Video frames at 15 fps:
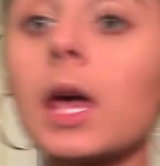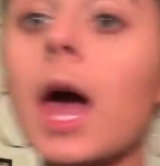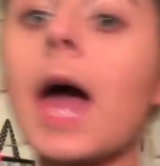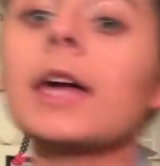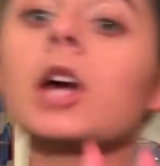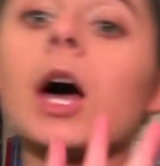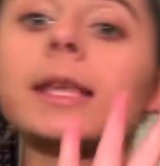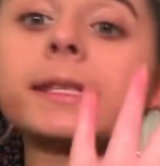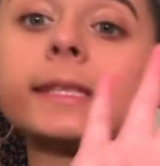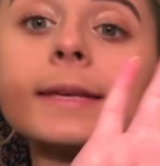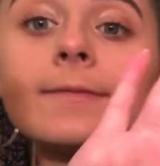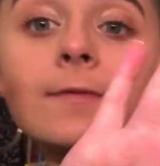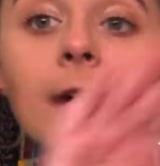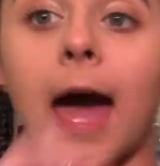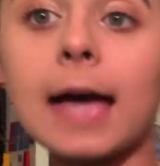I got
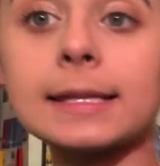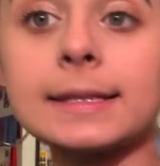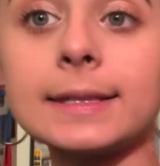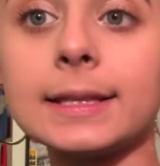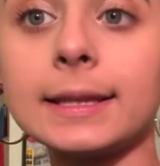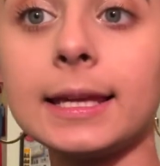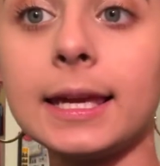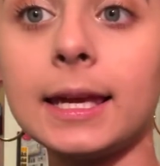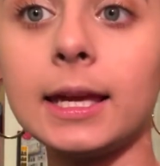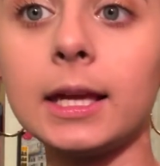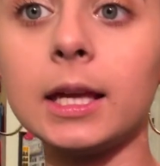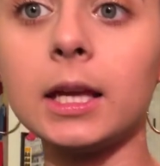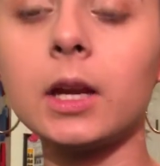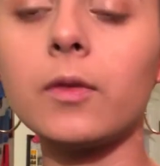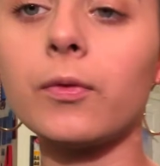some
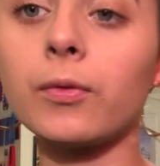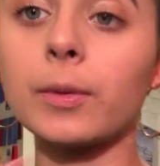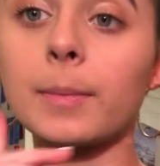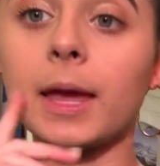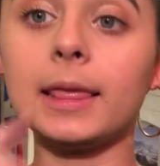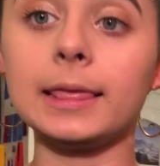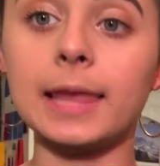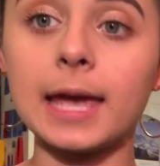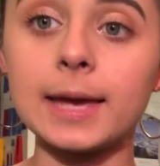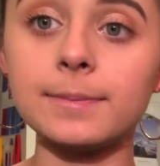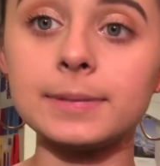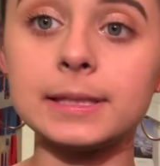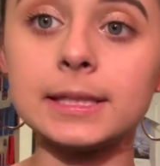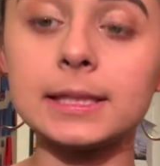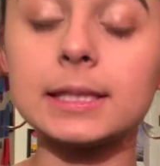Vaseline for my
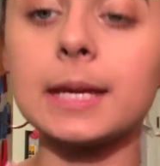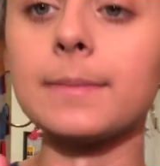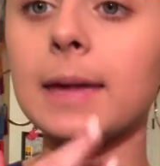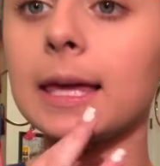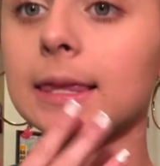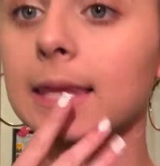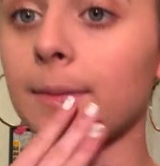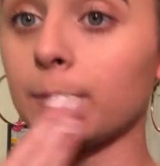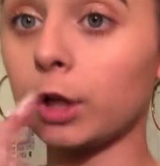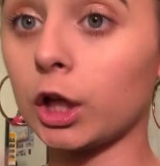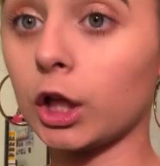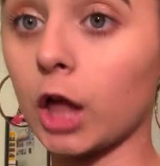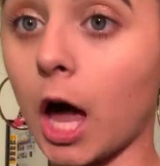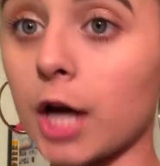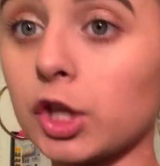lips to make them
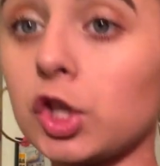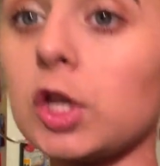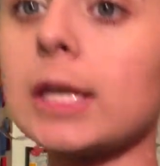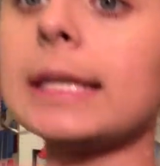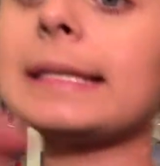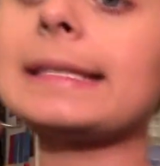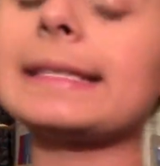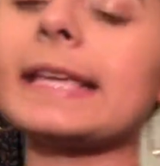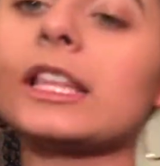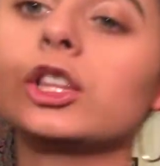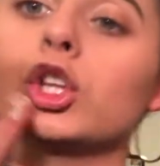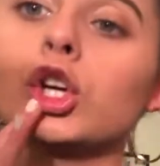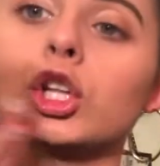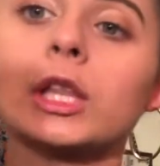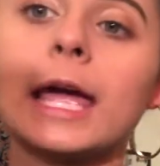look luscious
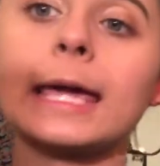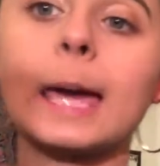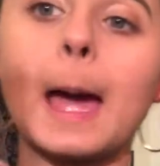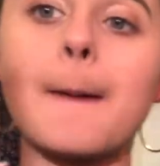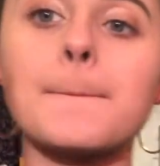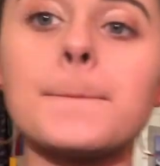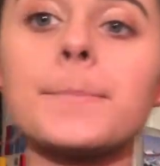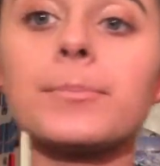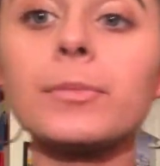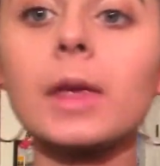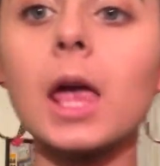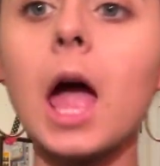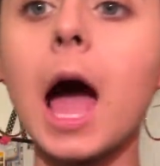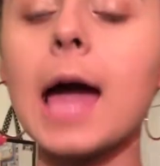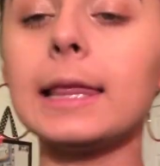and look like
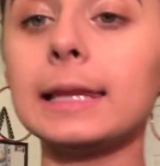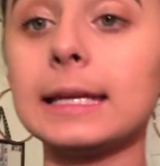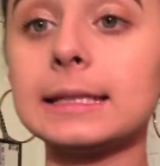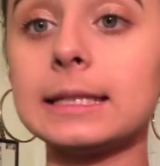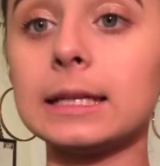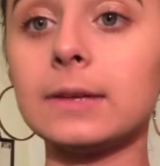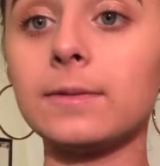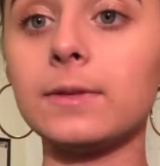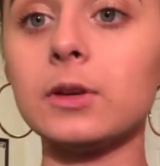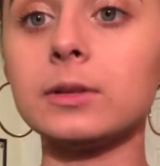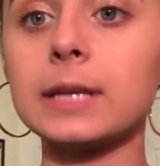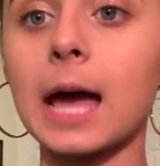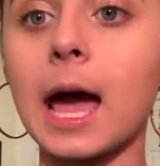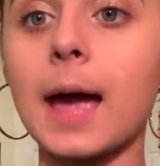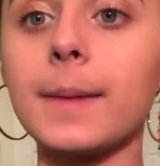I licked it a few
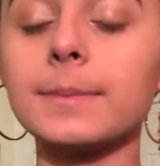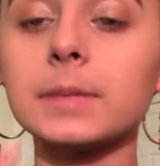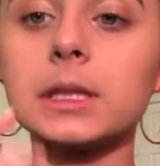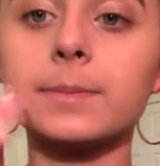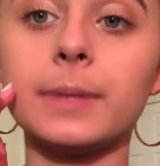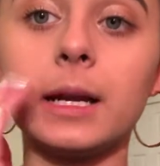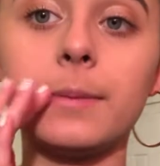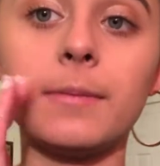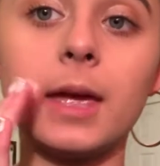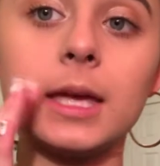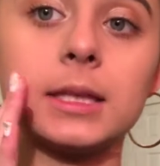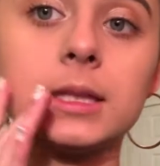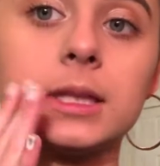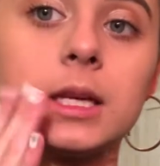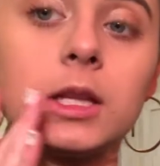times, but it
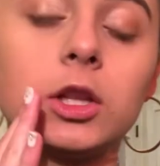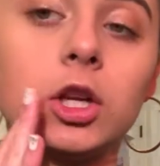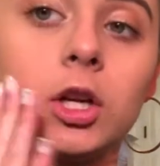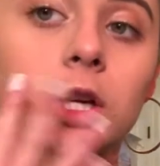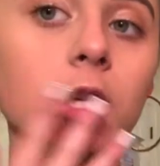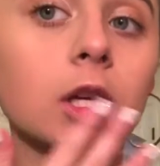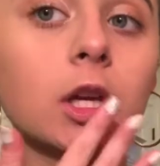makes it look